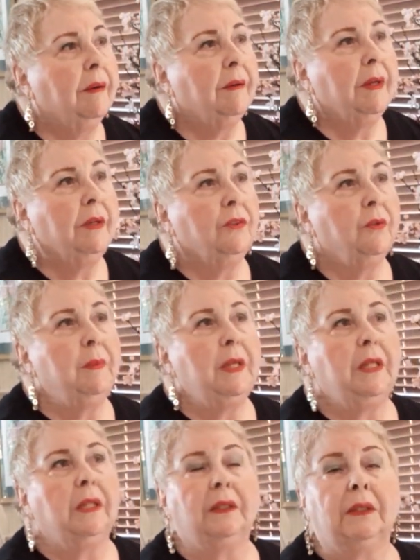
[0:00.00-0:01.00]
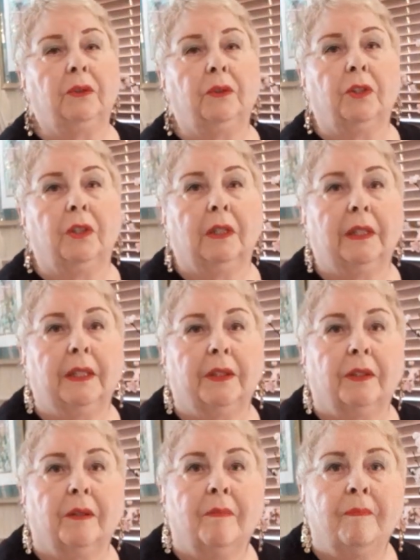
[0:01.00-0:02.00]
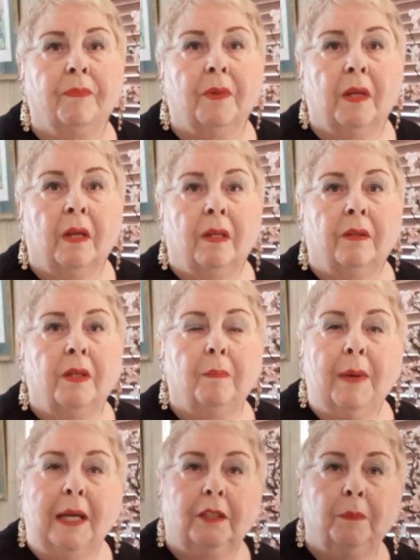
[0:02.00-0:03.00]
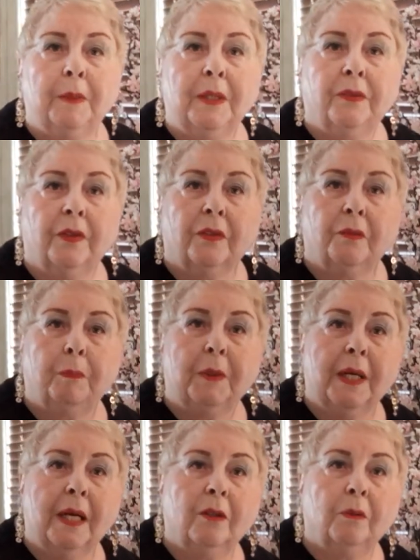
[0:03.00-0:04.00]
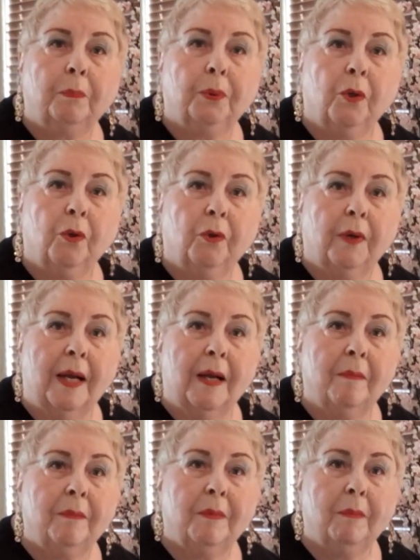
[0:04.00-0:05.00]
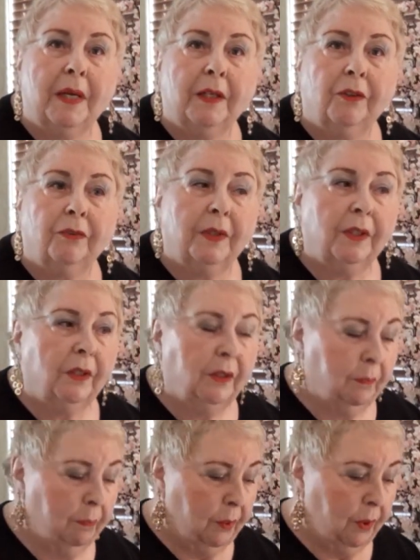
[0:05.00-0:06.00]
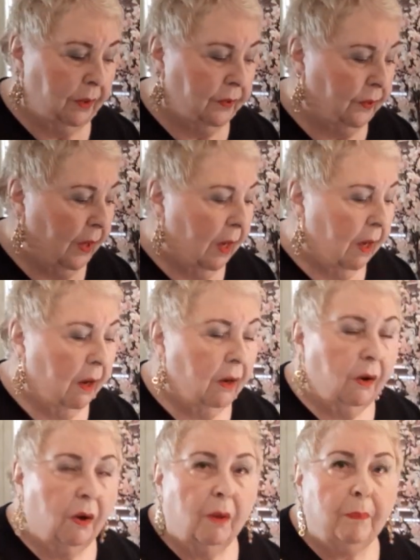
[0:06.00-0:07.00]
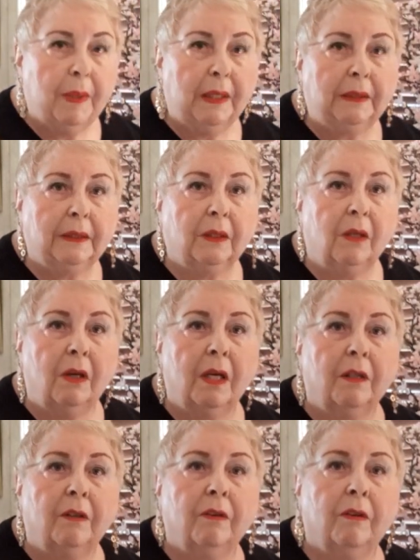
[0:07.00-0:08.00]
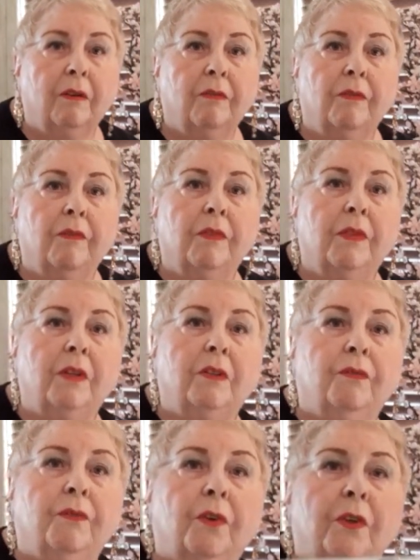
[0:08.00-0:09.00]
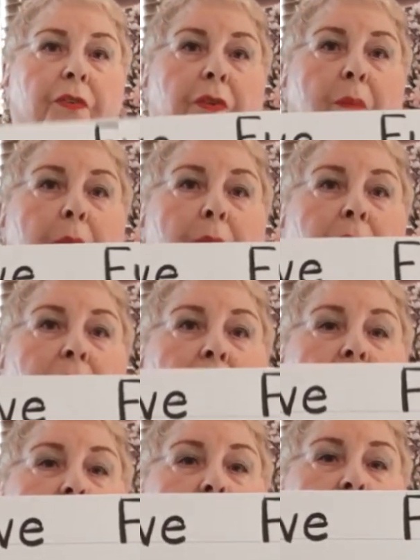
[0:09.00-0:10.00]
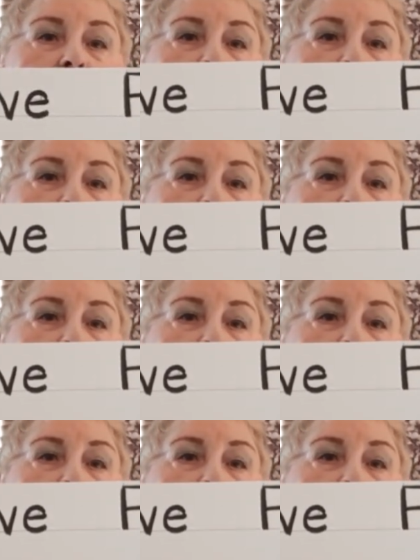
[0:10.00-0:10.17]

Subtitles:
intermediate sooner or later. The Back to Basics piano program, my curriculum books, are all based on these 4 simple things: